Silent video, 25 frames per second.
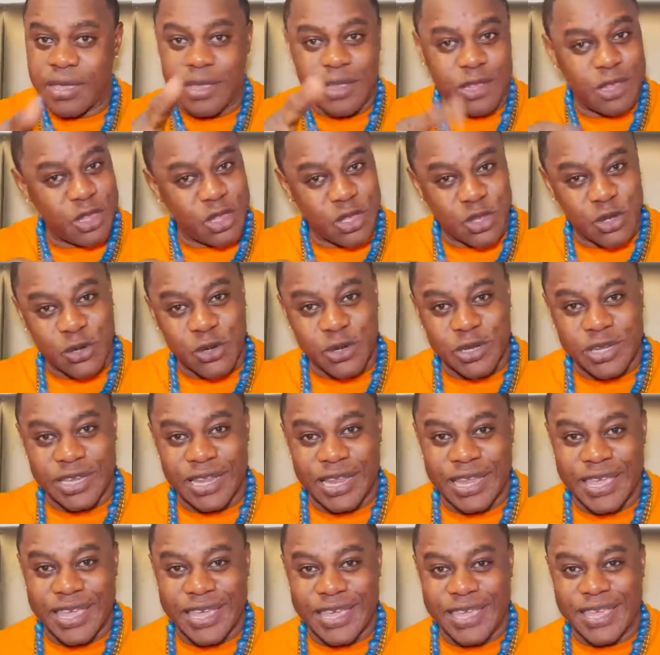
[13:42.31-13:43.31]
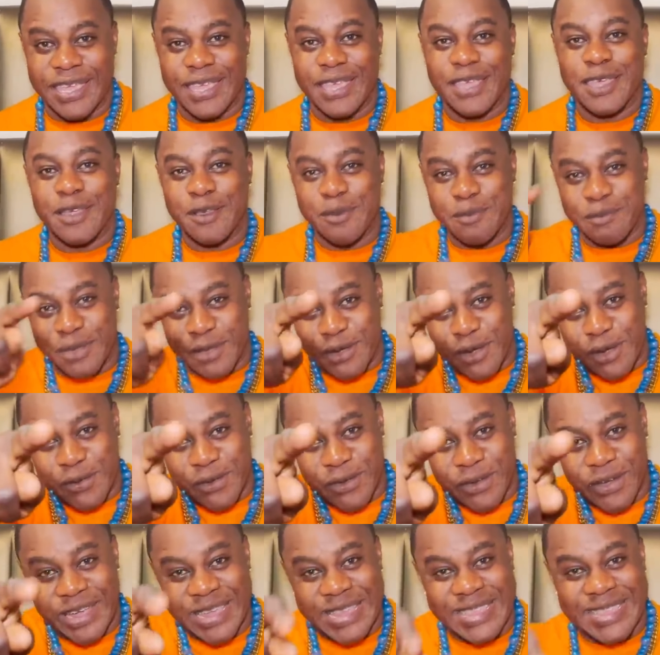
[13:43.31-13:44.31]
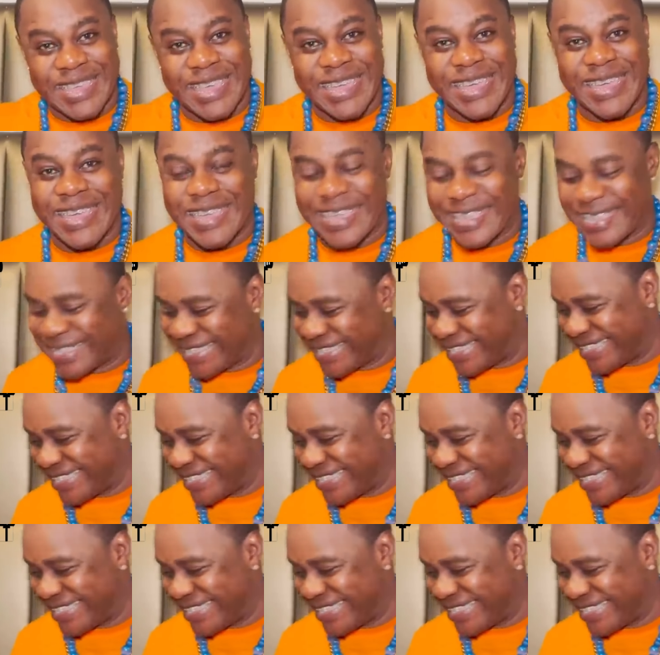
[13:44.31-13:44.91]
No delay. Big up, Grace, hey.